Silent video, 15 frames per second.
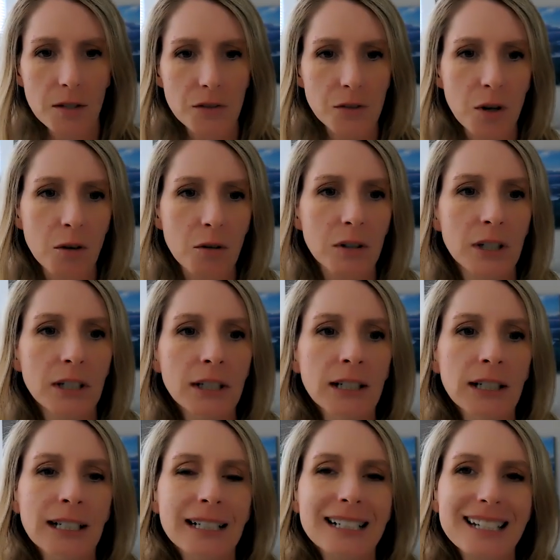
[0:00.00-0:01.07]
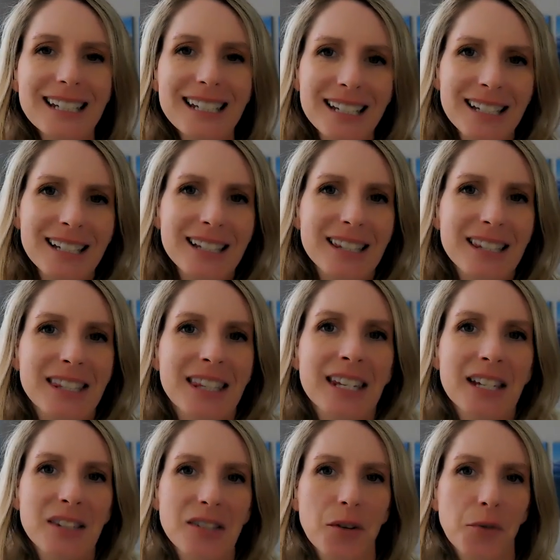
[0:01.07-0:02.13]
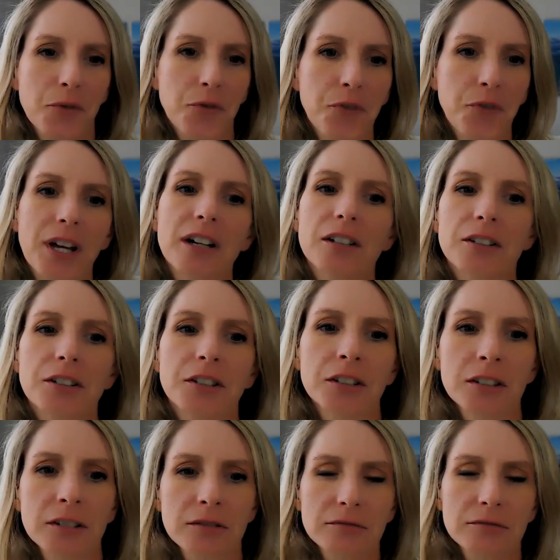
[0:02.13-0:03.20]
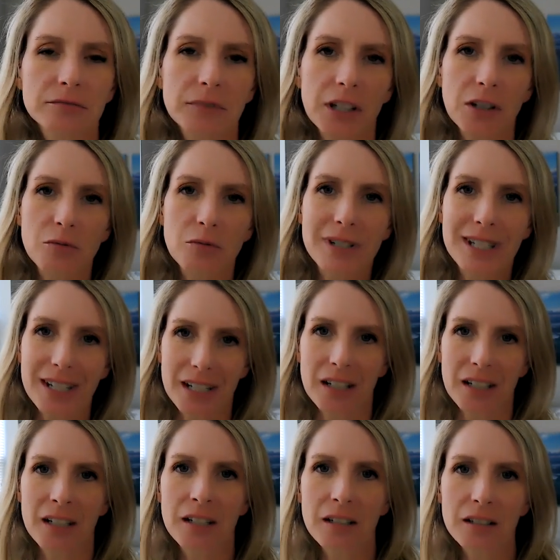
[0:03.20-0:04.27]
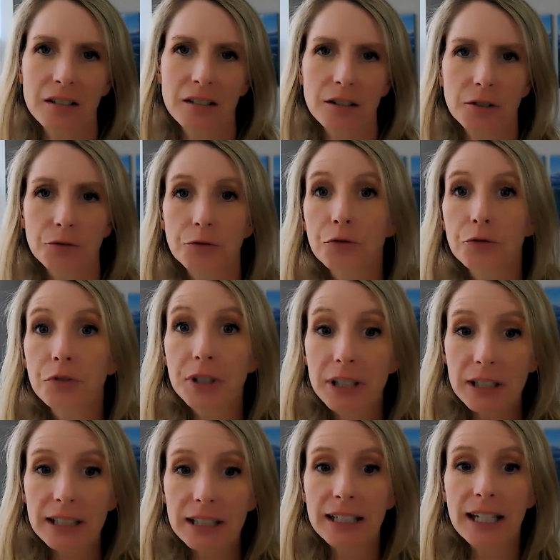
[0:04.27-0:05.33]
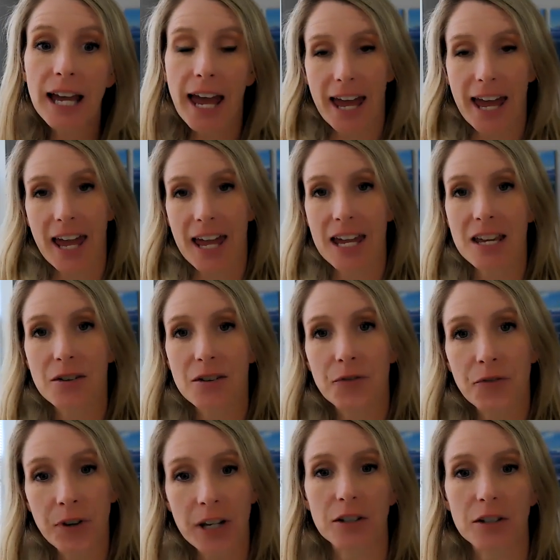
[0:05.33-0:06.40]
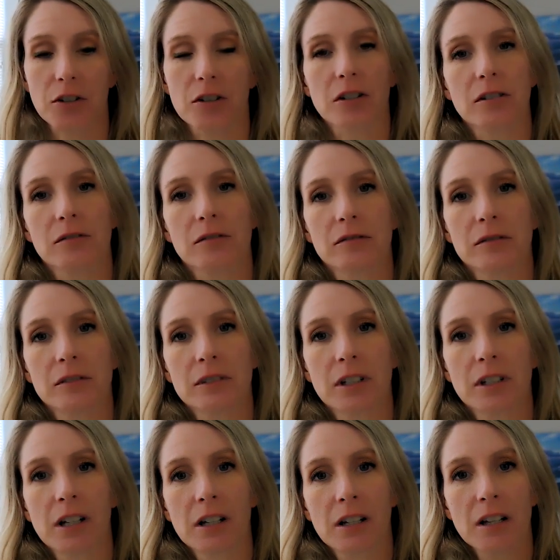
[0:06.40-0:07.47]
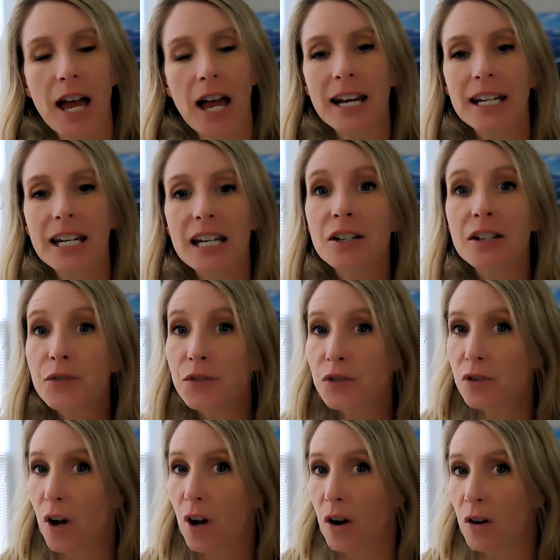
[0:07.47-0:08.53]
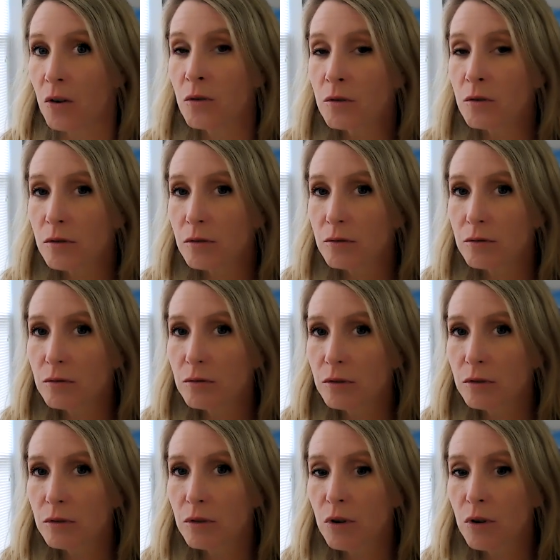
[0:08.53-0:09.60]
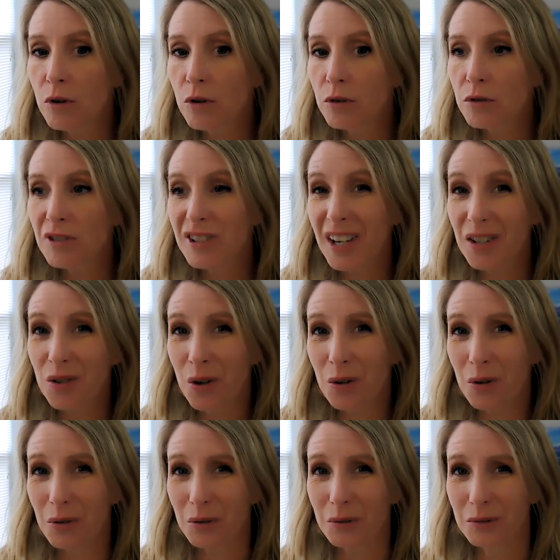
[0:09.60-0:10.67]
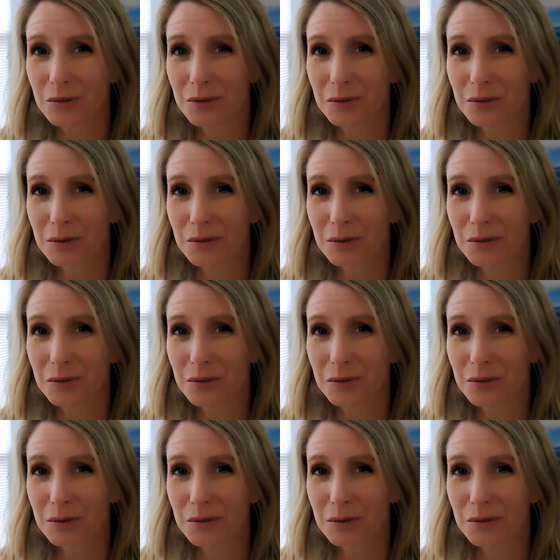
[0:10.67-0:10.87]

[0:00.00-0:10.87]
So, is this failure that you did really a failure? And if so, says who?